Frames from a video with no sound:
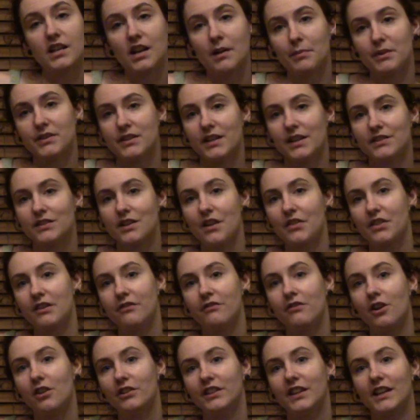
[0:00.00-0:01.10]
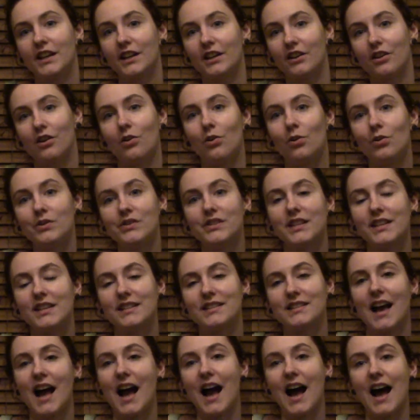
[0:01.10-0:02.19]
Number 6 on the fall knitting goals
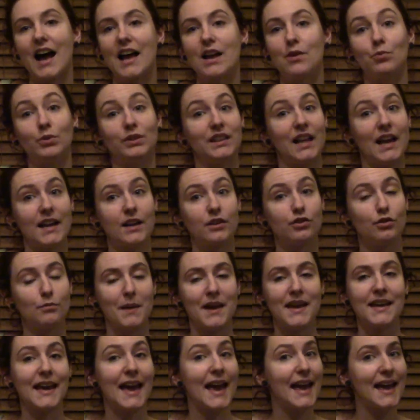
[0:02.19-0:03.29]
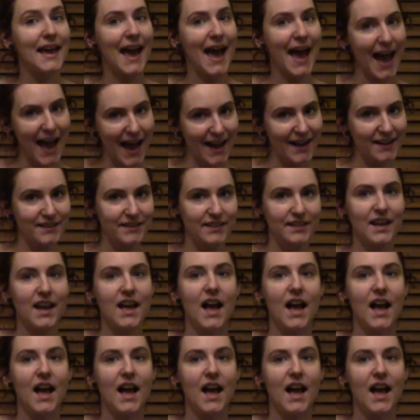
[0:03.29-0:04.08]
is I would like to make a hat.